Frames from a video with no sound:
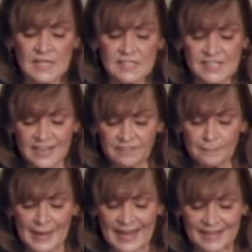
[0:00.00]
Son of
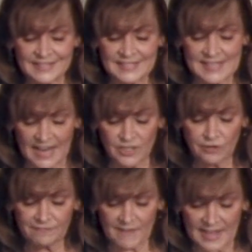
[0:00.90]
man, set
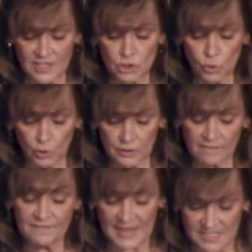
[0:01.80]
your tor-
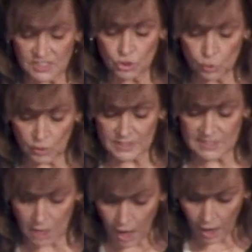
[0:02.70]
face towards
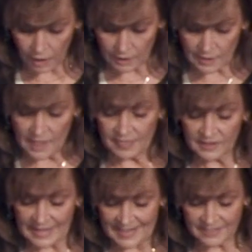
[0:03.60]
Gog, the
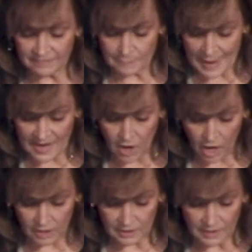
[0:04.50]
land of
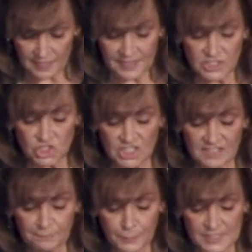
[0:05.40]
Magog, the
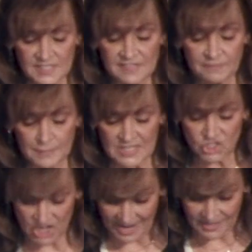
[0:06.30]
chief prince of
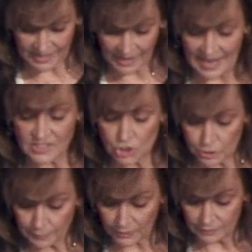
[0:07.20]
Meshech and
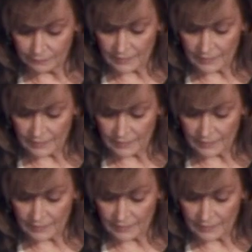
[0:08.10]
Tubal,